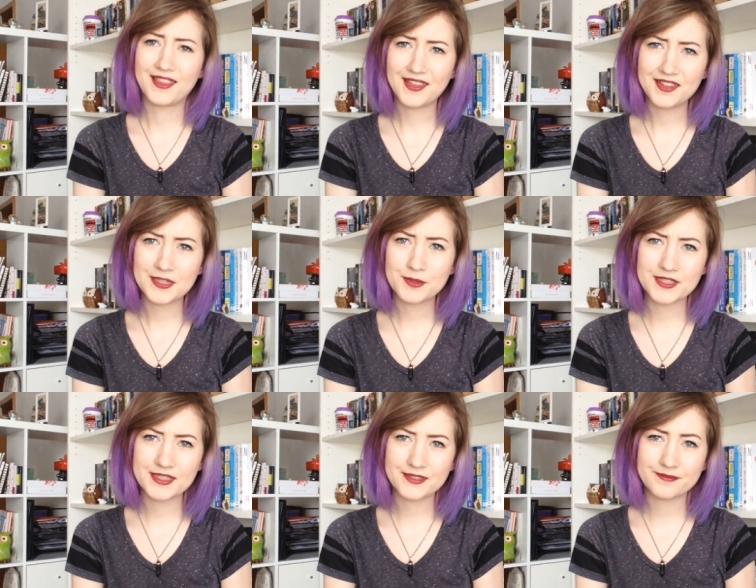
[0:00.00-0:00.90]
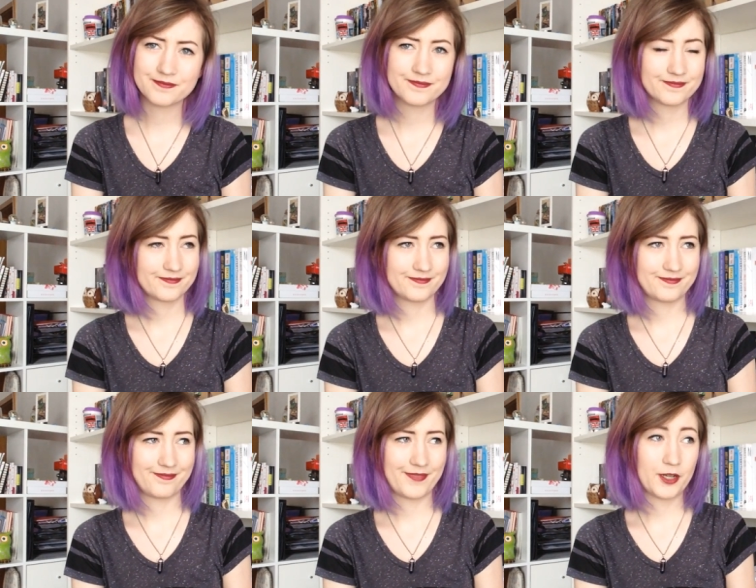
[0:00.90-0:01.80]
I think that was it.
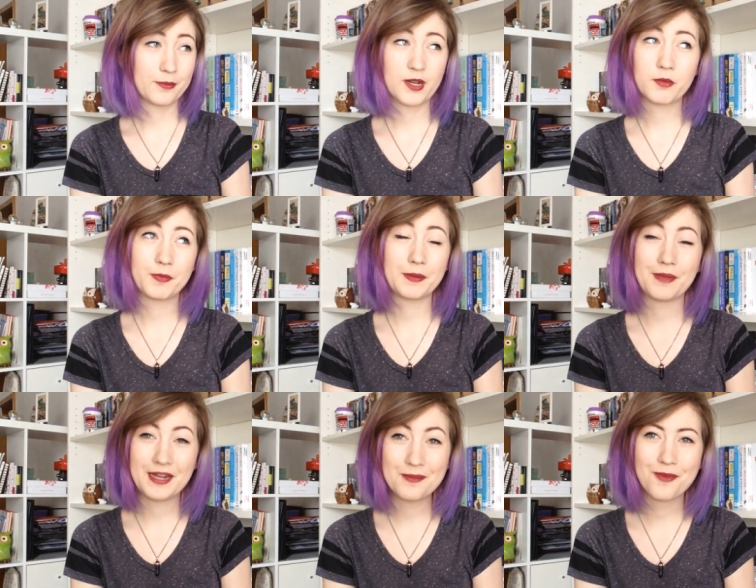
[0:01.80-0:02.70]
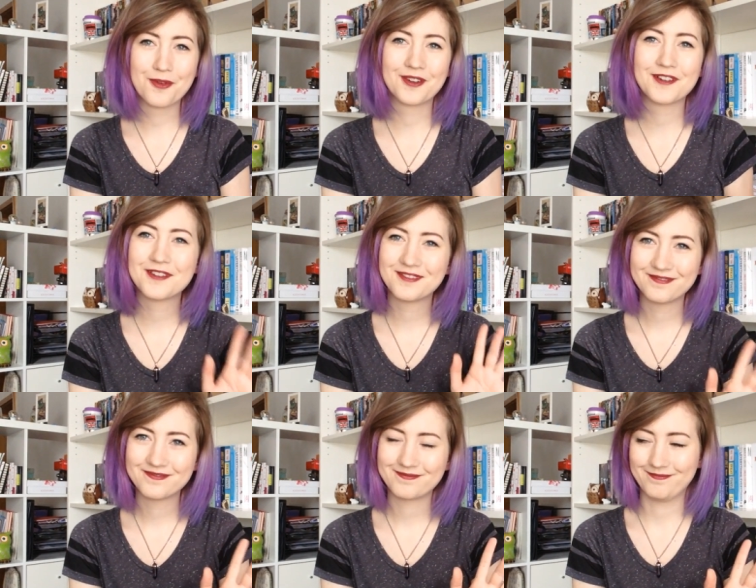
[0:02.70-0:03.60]
There are probably many more
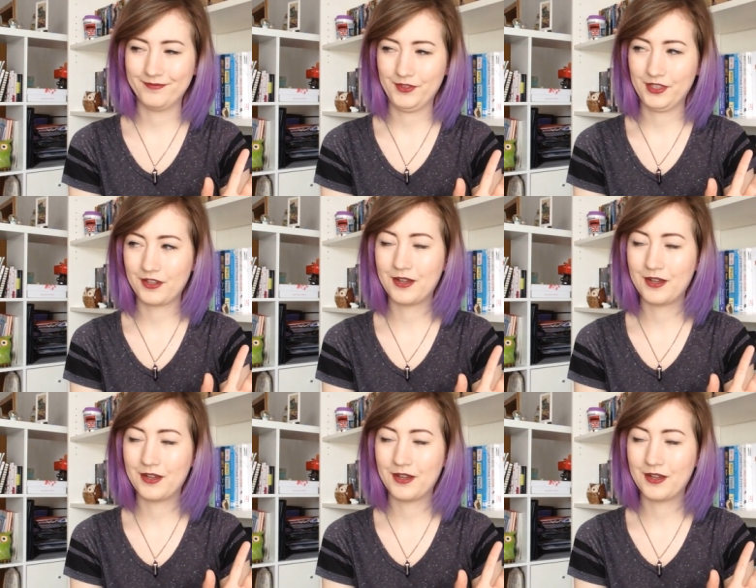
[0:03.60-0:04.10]
to